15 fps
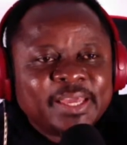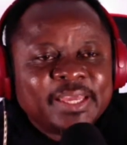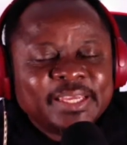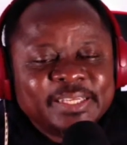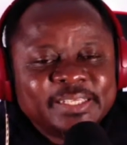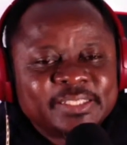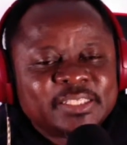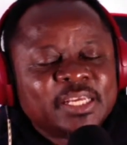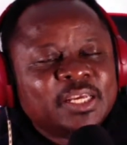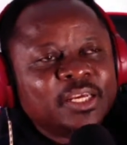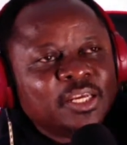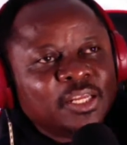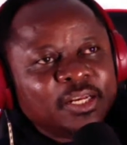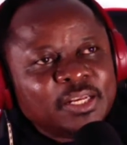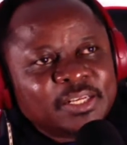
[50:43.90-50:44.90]
is
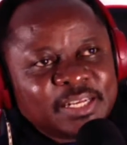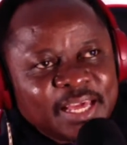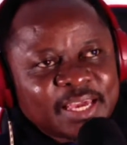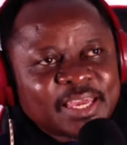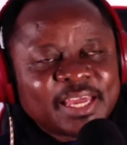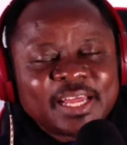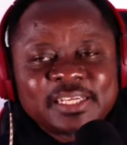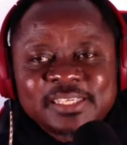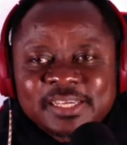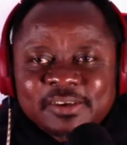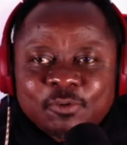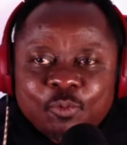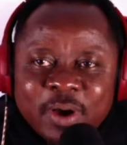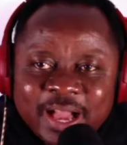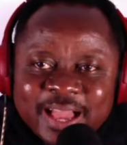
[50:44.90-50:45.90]
naked,
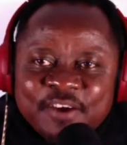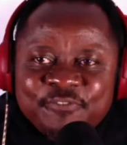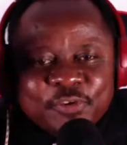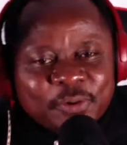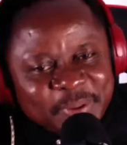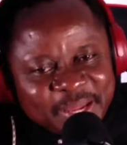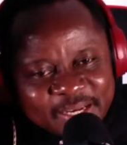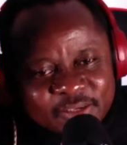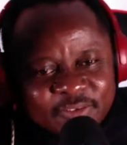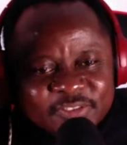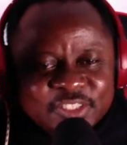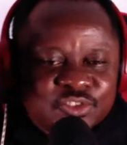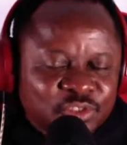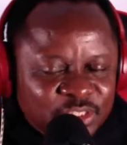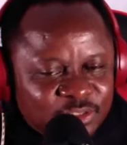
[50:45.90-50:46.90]
waka from end of
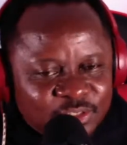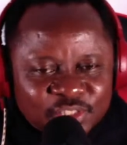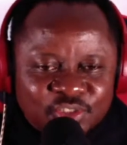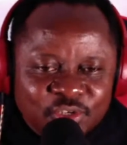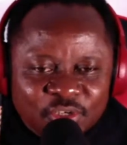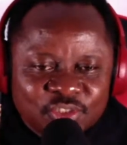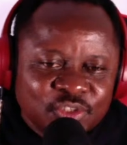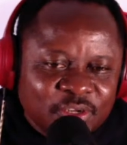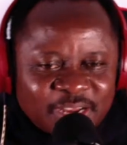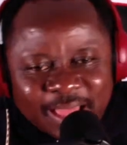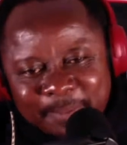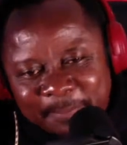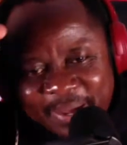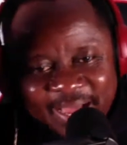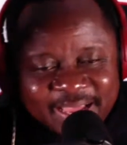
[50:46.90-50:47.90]
the street to the junction
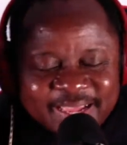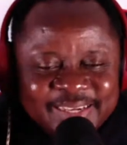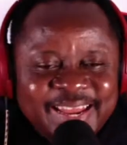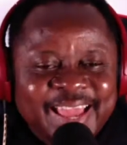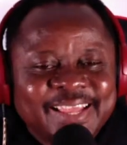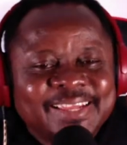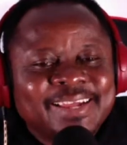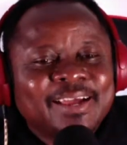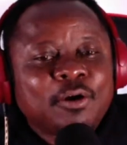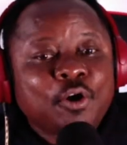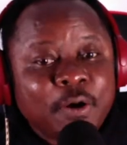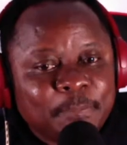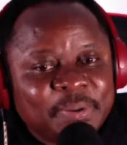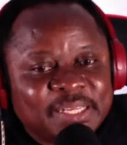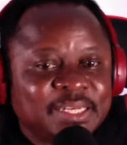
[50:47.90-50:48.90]
and back, like
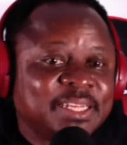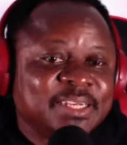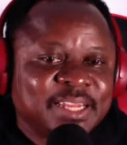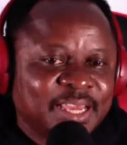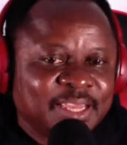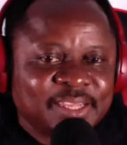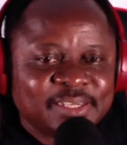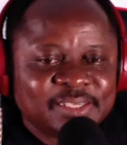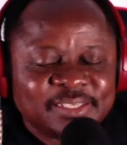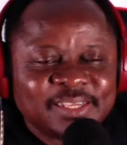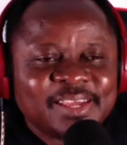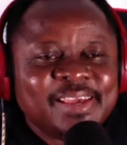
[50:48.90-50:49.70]
completely naked.